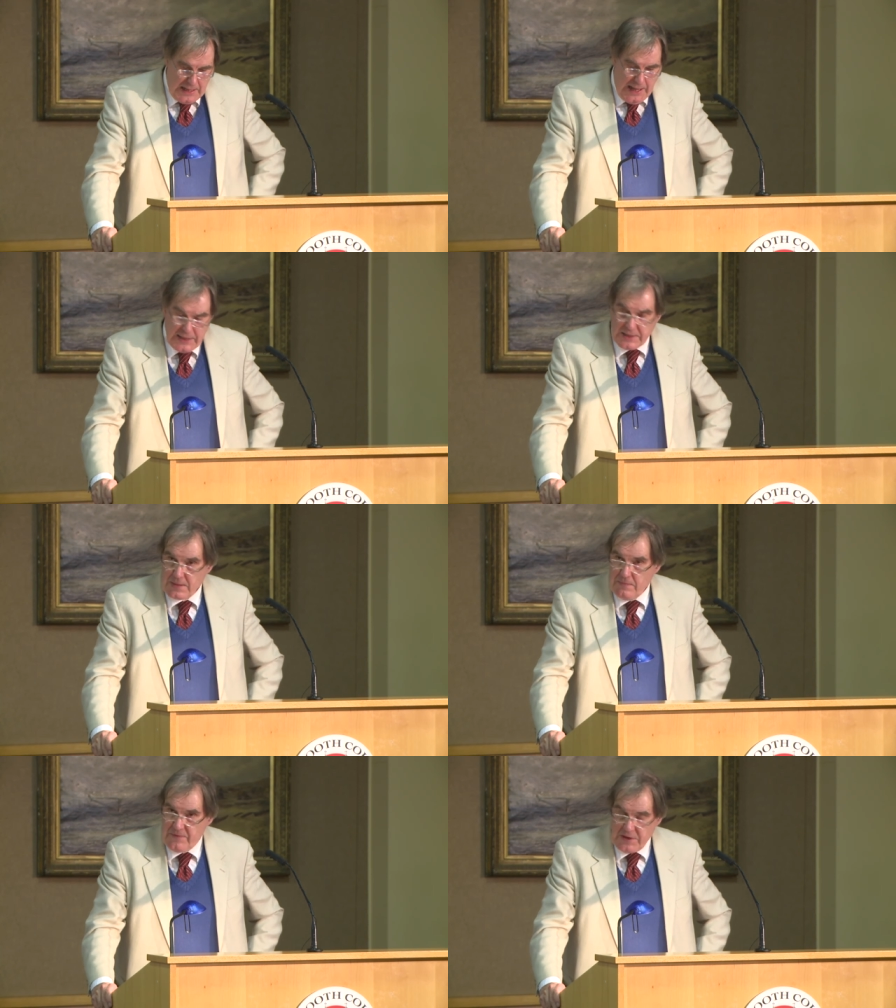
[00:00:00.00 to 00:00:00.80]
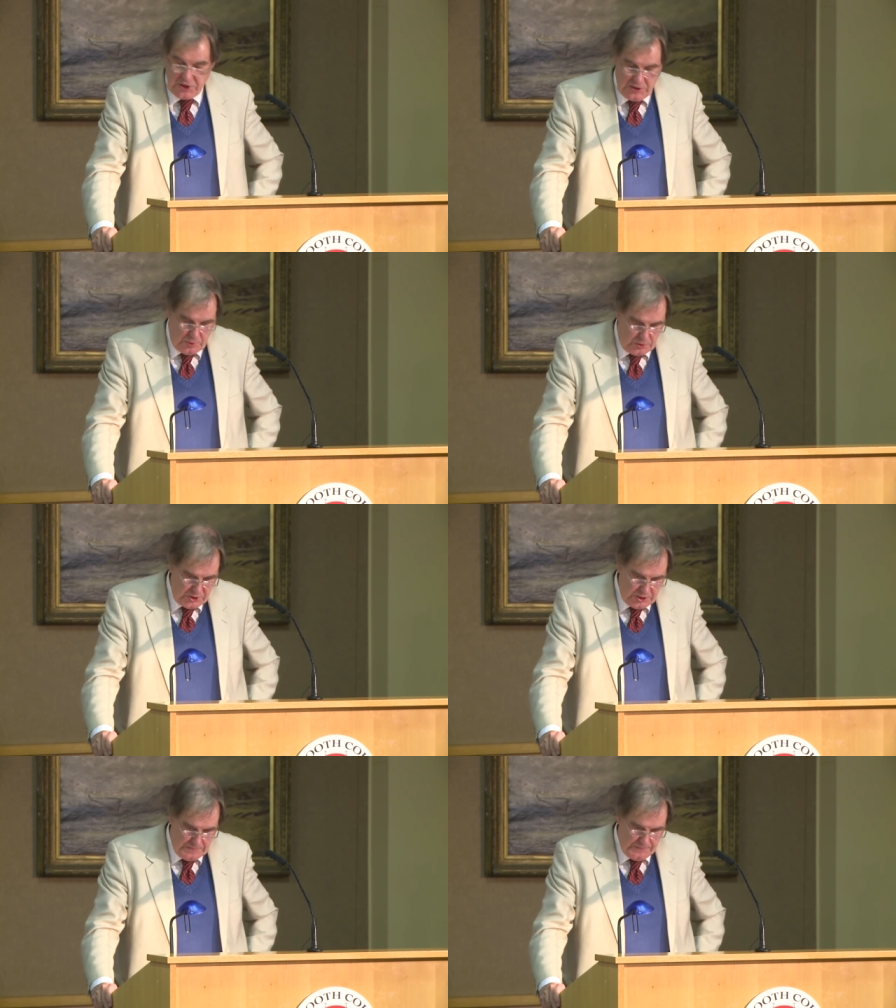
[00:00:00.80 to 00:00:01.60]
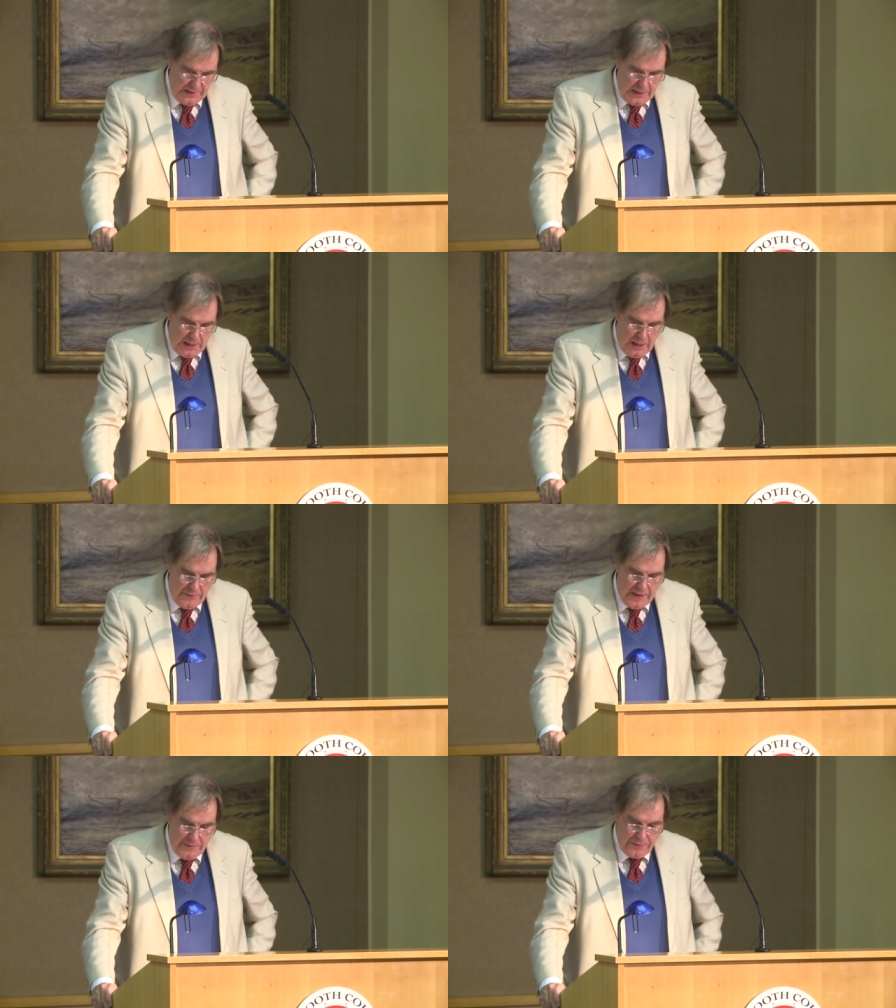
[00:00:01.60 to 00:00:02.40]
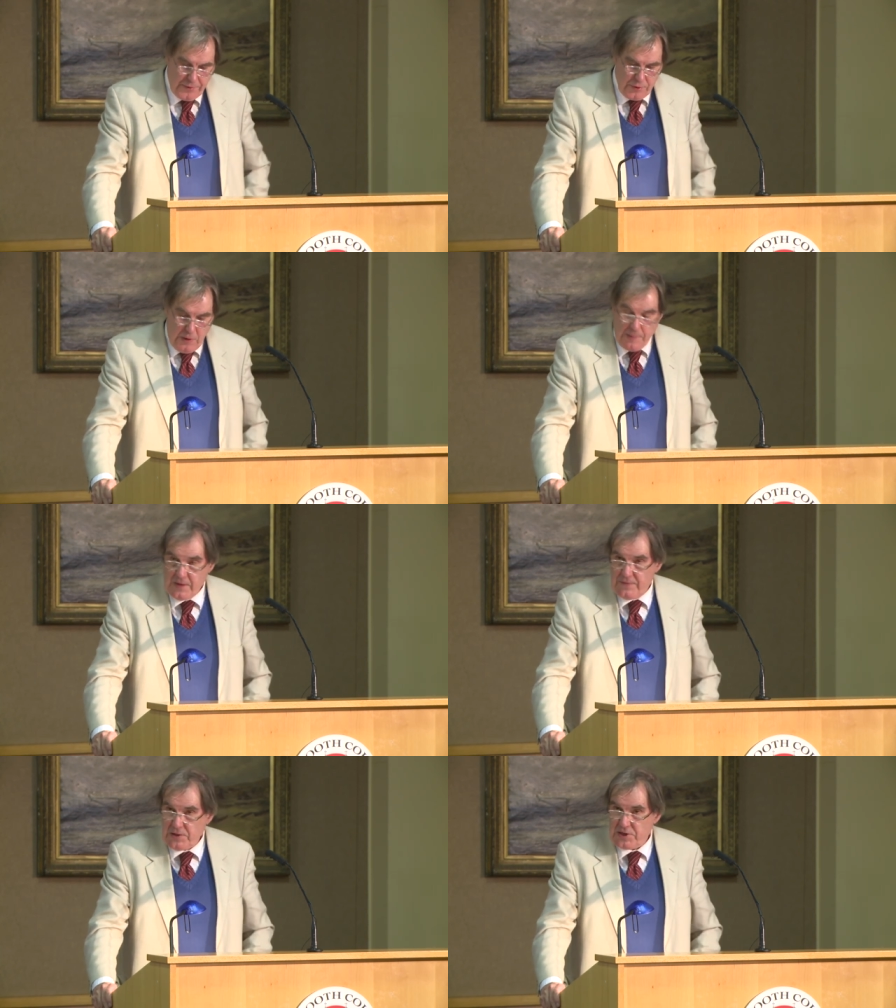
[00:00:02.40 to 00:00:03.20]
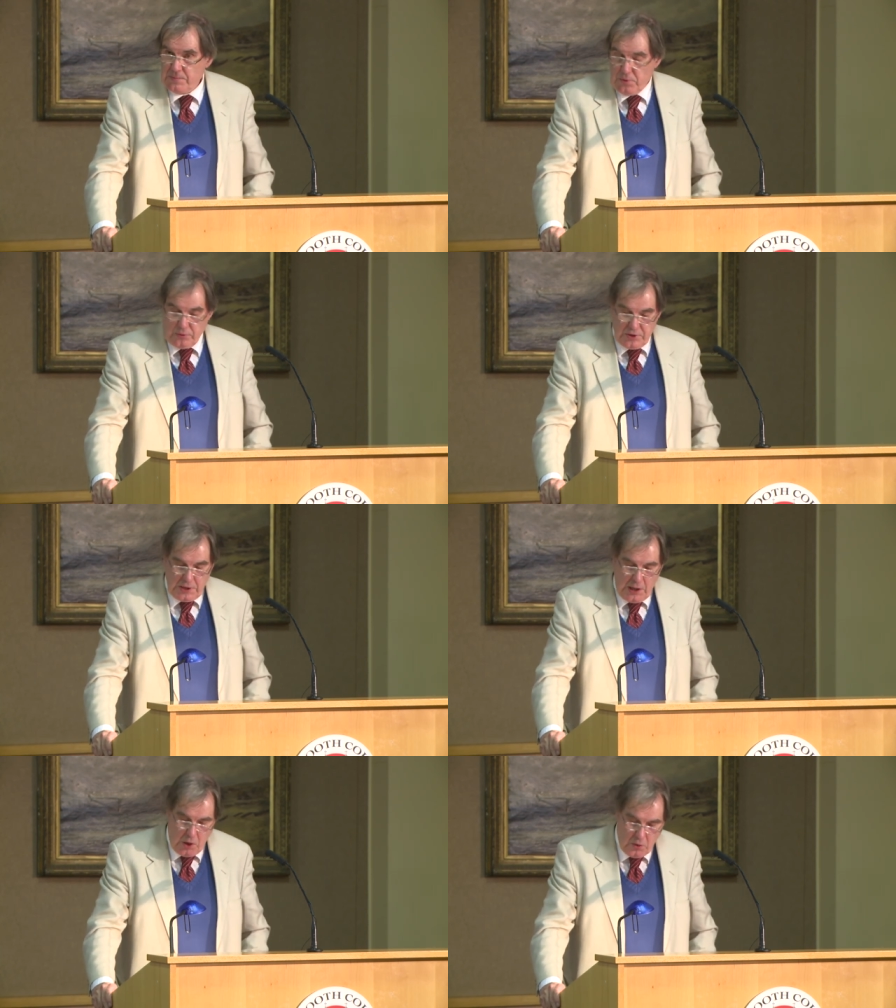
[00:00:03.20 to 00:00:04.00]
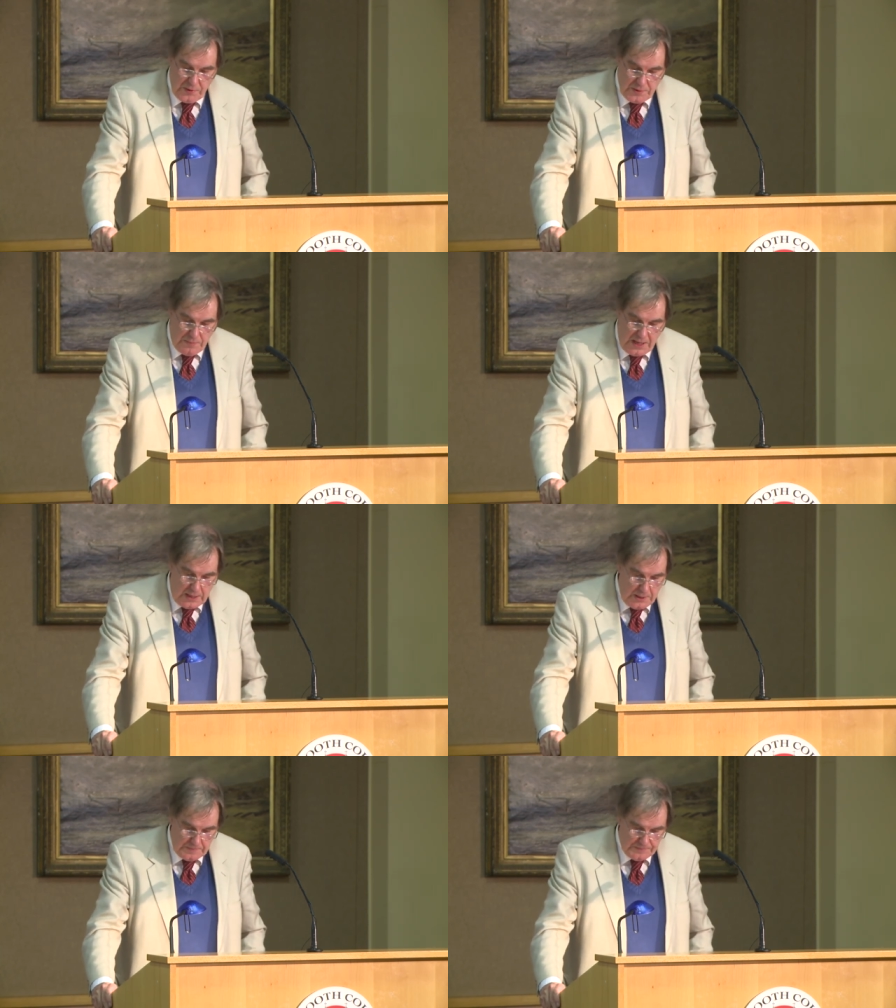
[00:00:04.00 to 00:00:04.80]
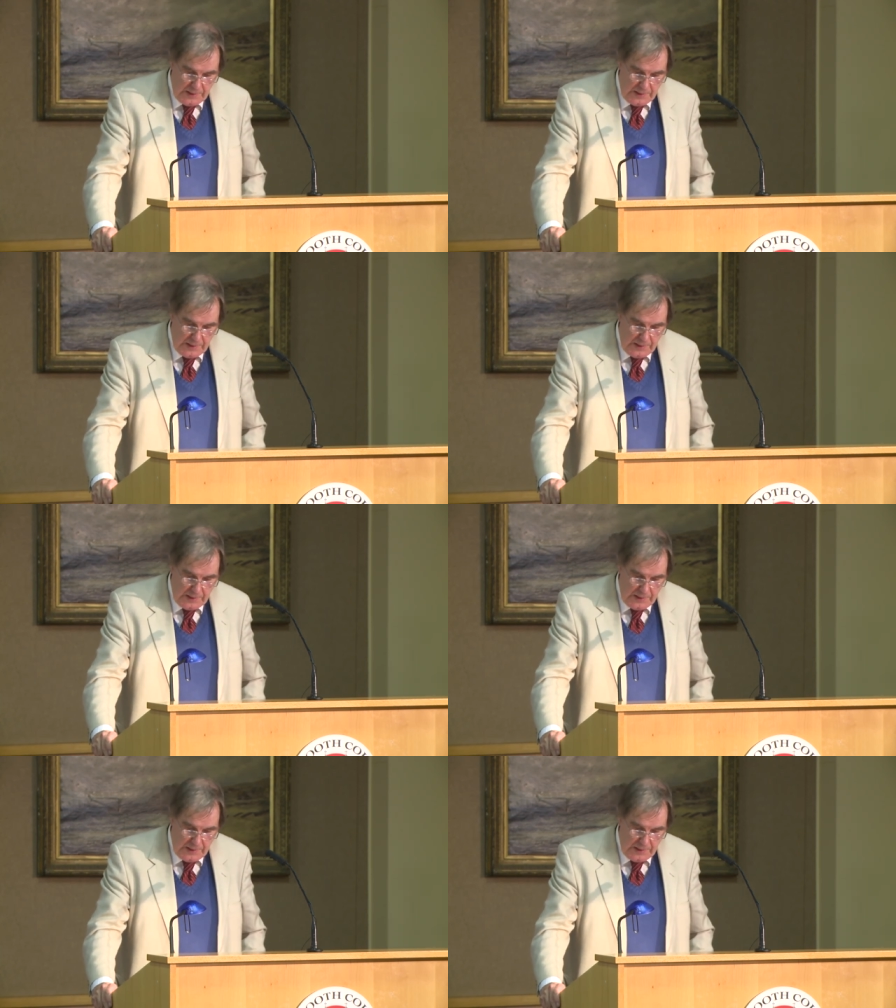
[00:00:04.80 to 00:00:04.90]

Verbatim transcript: ate some vegetables, and then threw up the vegetables along with the pin